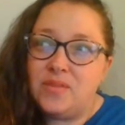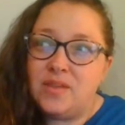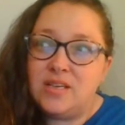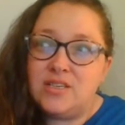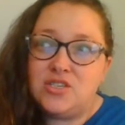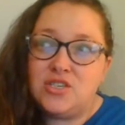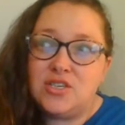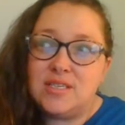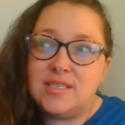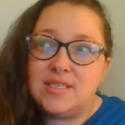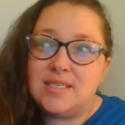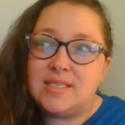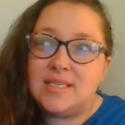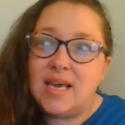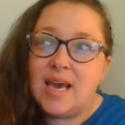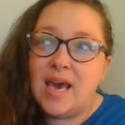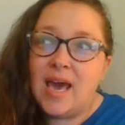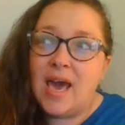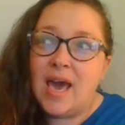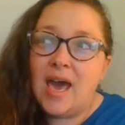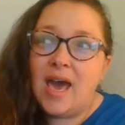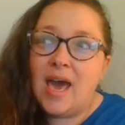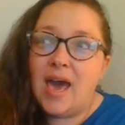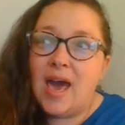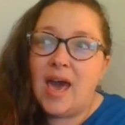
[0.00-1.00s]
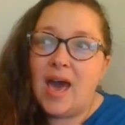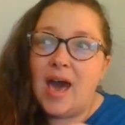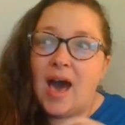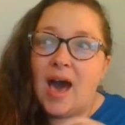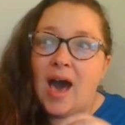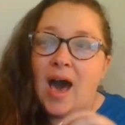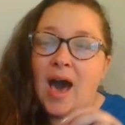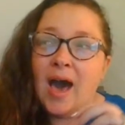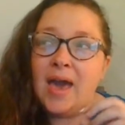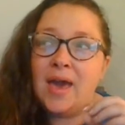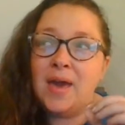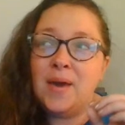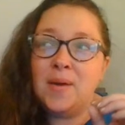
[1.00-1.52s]
just
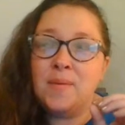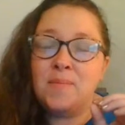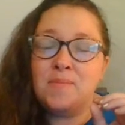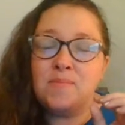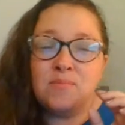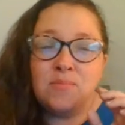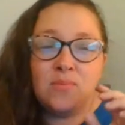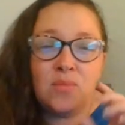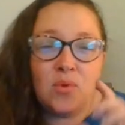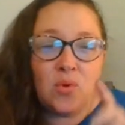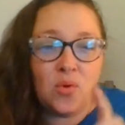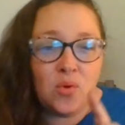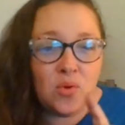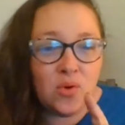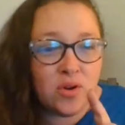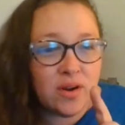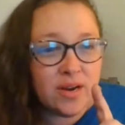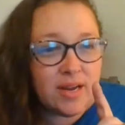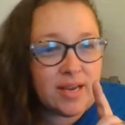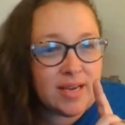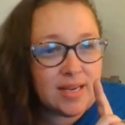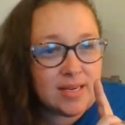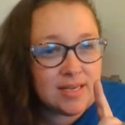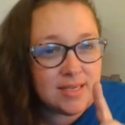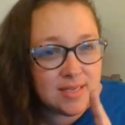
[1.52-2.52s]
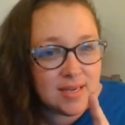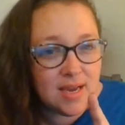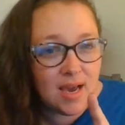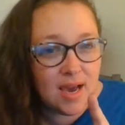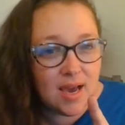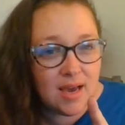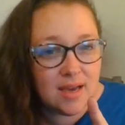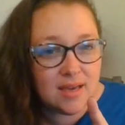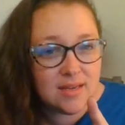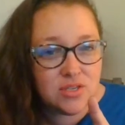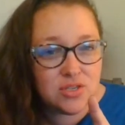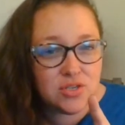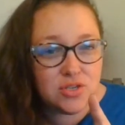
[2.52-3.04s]
I am more in
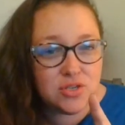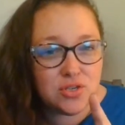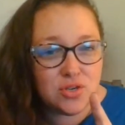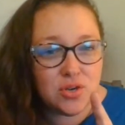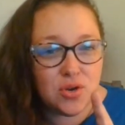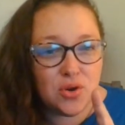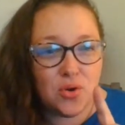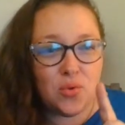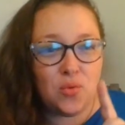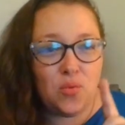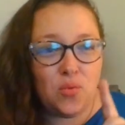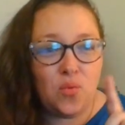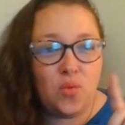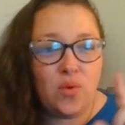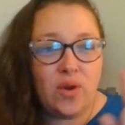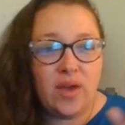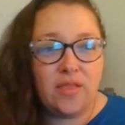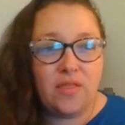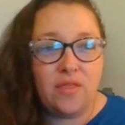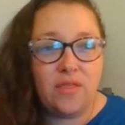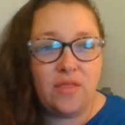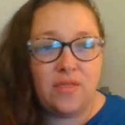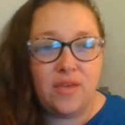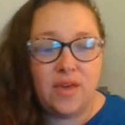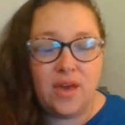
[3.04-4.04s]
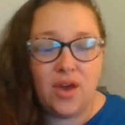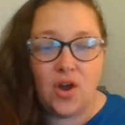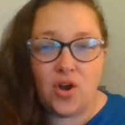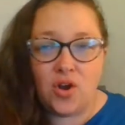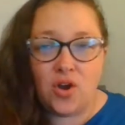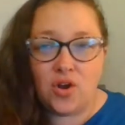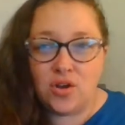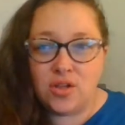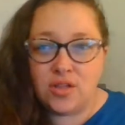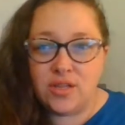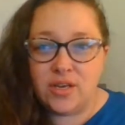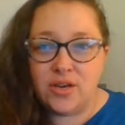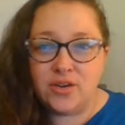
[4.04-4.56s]
touch with the
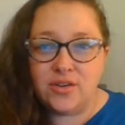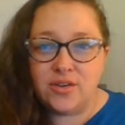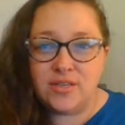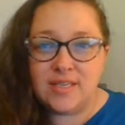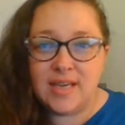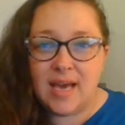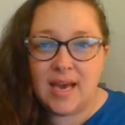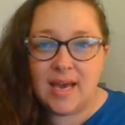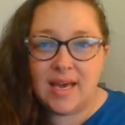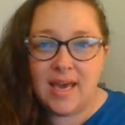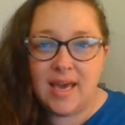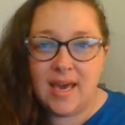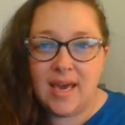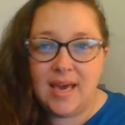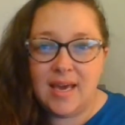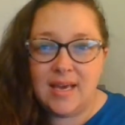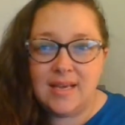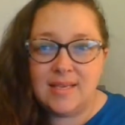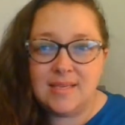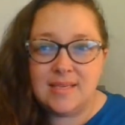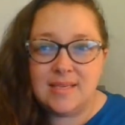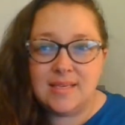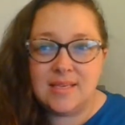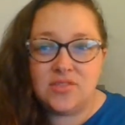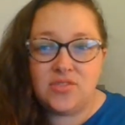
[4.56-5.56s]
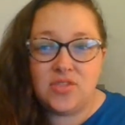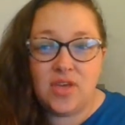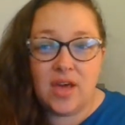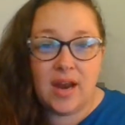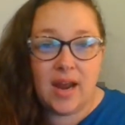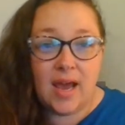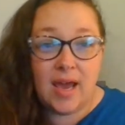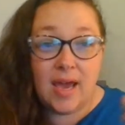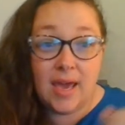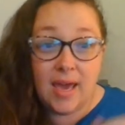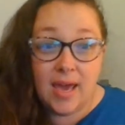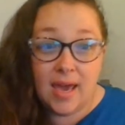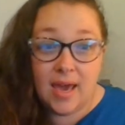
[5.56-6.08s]
earlier decades than
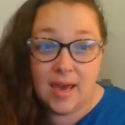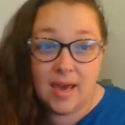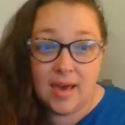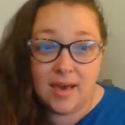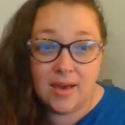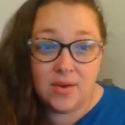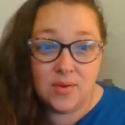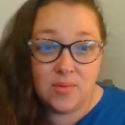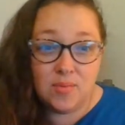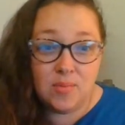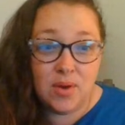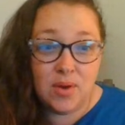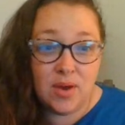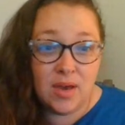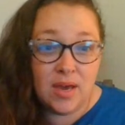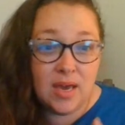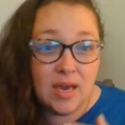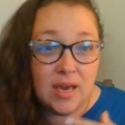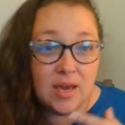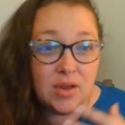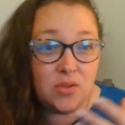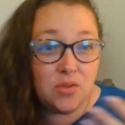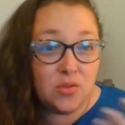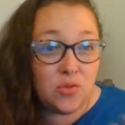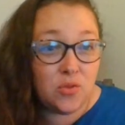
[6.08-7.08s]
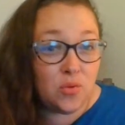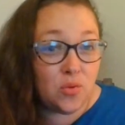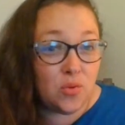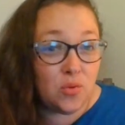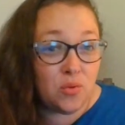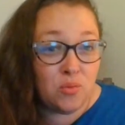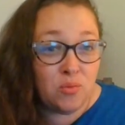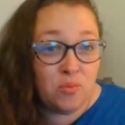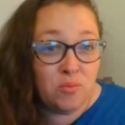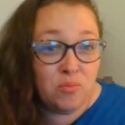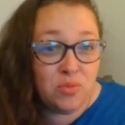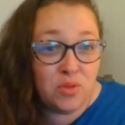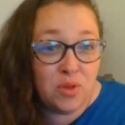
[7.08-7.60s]
I am in
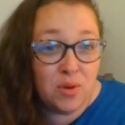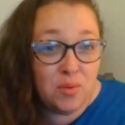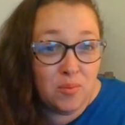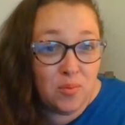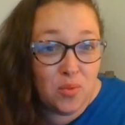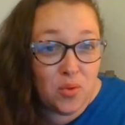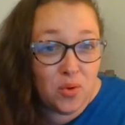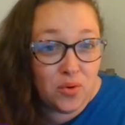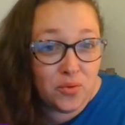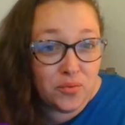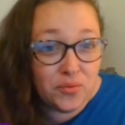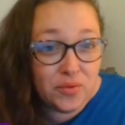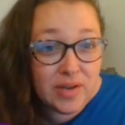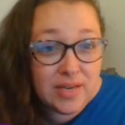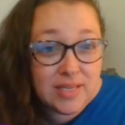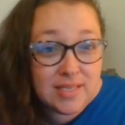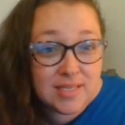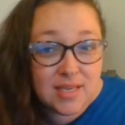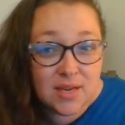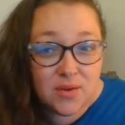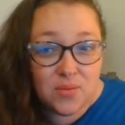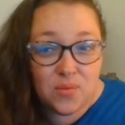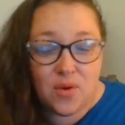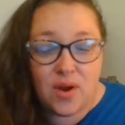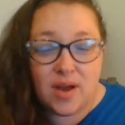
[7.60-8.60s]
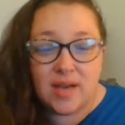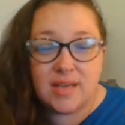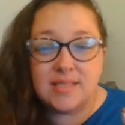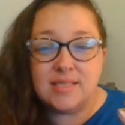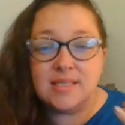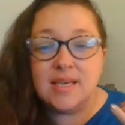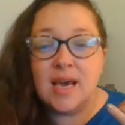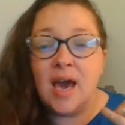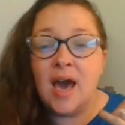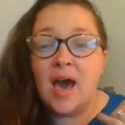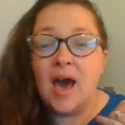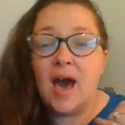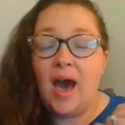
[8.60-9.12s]
the more recent ones.
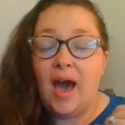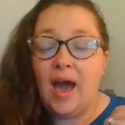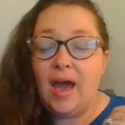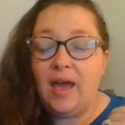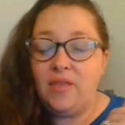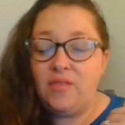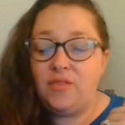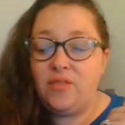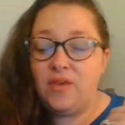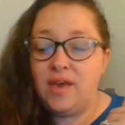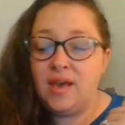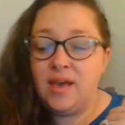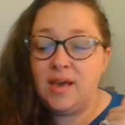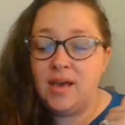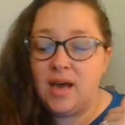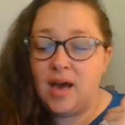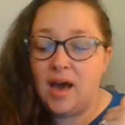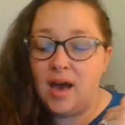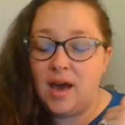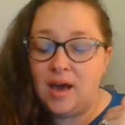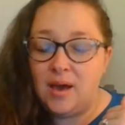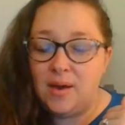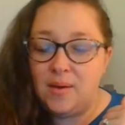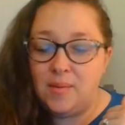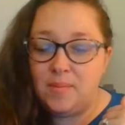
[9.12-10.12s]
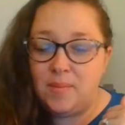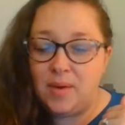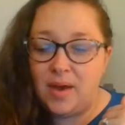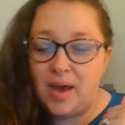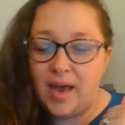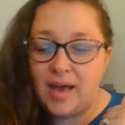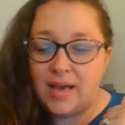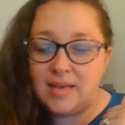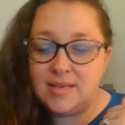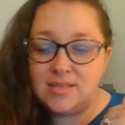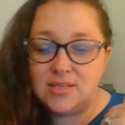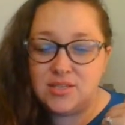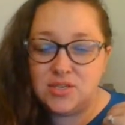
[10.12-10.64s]
I think
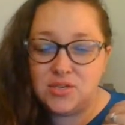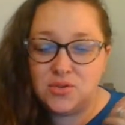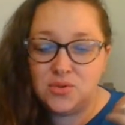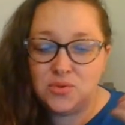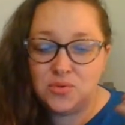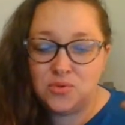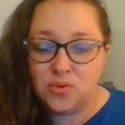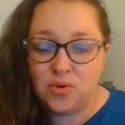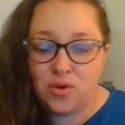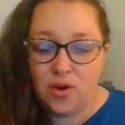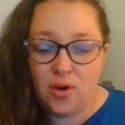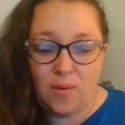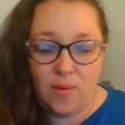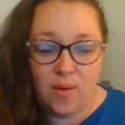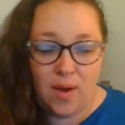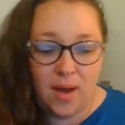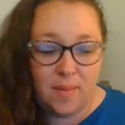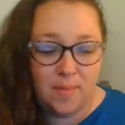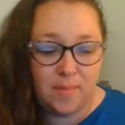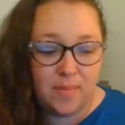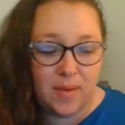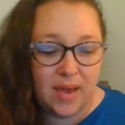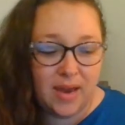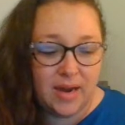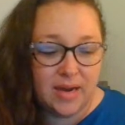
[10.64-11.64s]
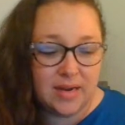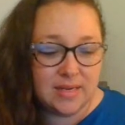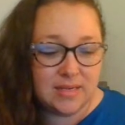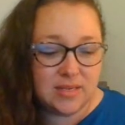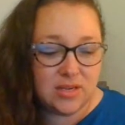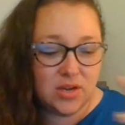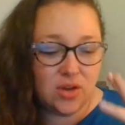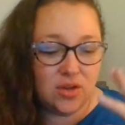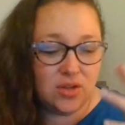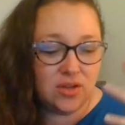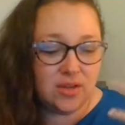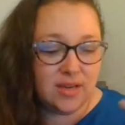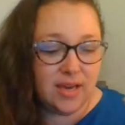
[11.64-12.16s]
as you grow up an
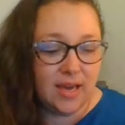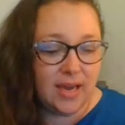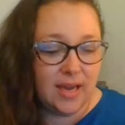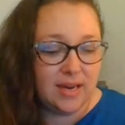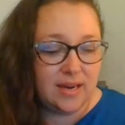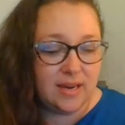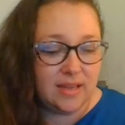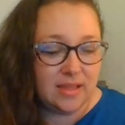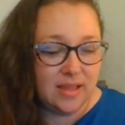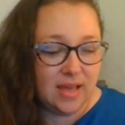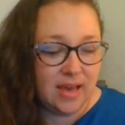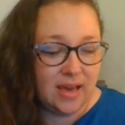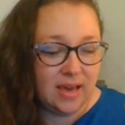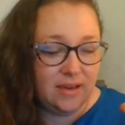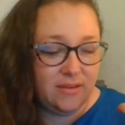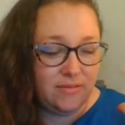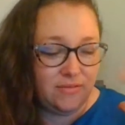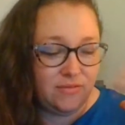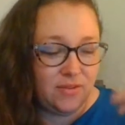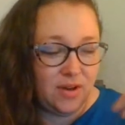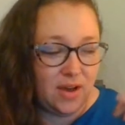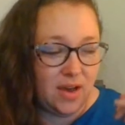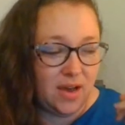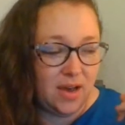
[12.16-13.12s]
adult in life,